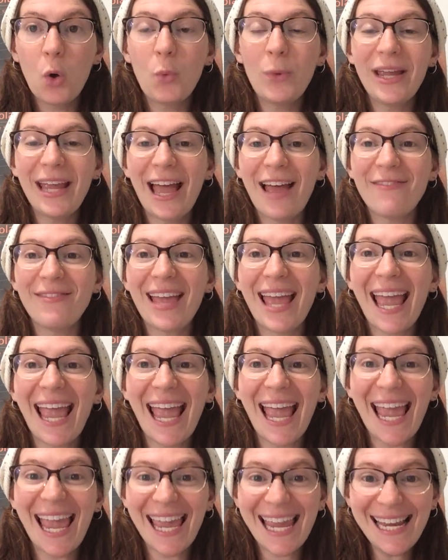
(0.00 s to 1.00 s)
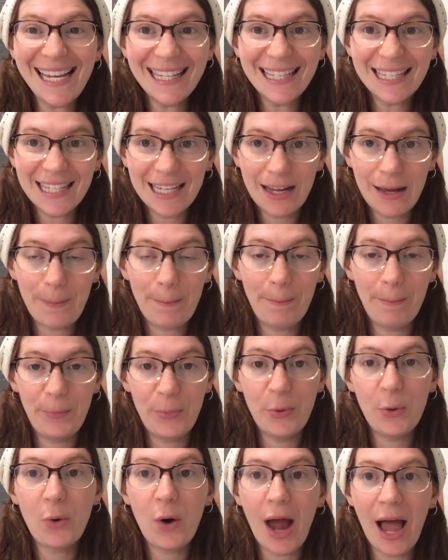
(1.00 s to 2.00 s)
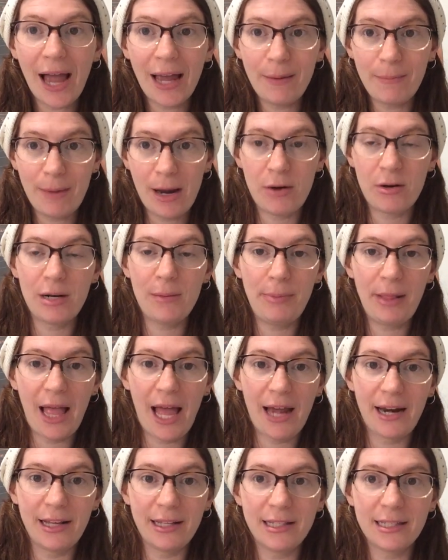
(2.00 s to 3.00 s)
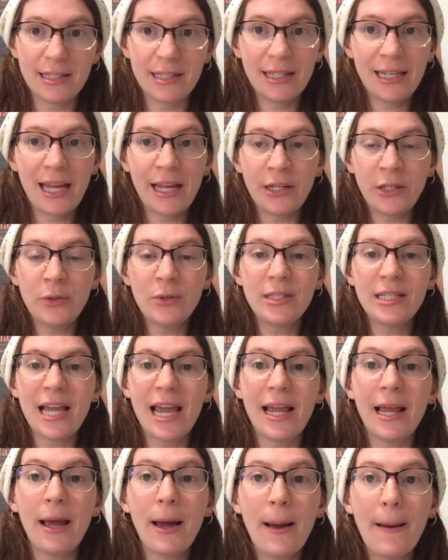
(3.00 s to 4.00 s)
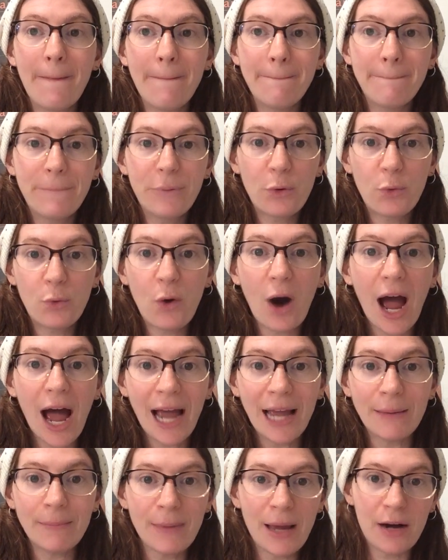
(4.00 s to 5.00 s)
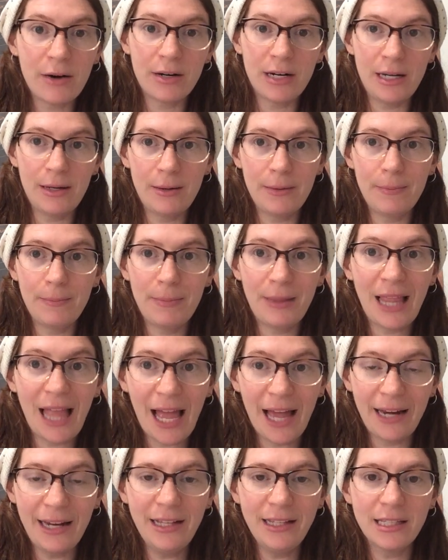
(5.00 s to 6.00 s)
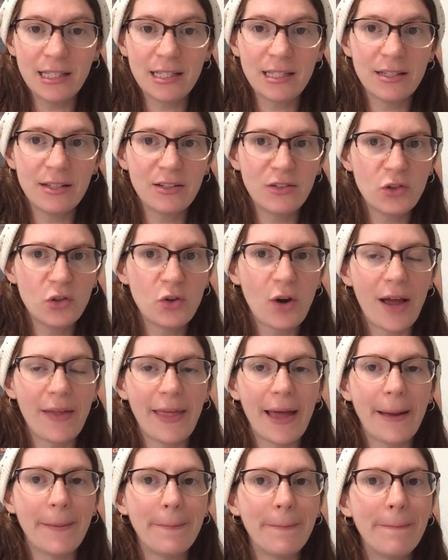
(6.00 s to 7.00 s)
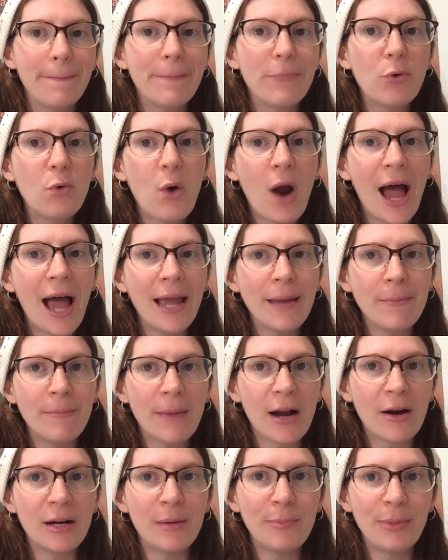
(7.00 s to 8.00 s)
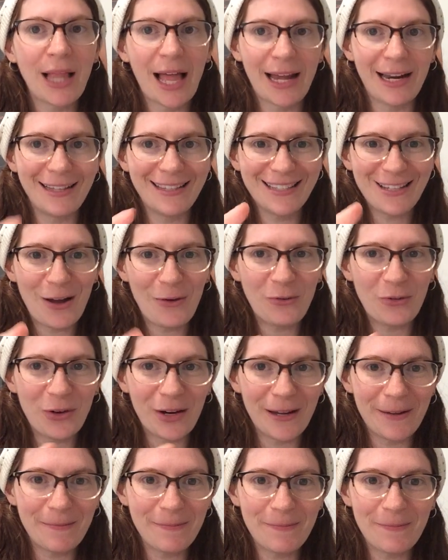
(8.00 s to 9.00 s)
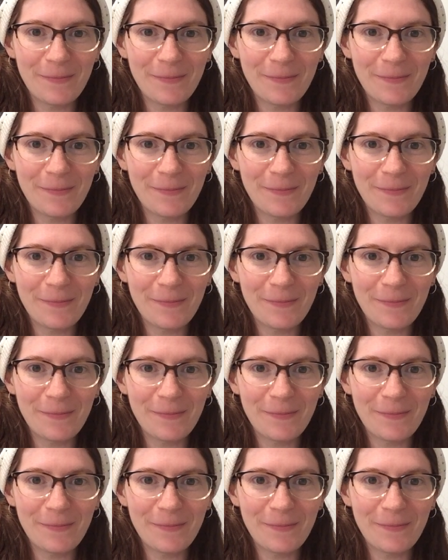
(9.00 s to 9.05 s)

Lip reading: We have 8 primary planets. Can you say primary planets? Try that. Primary planets. Go for it.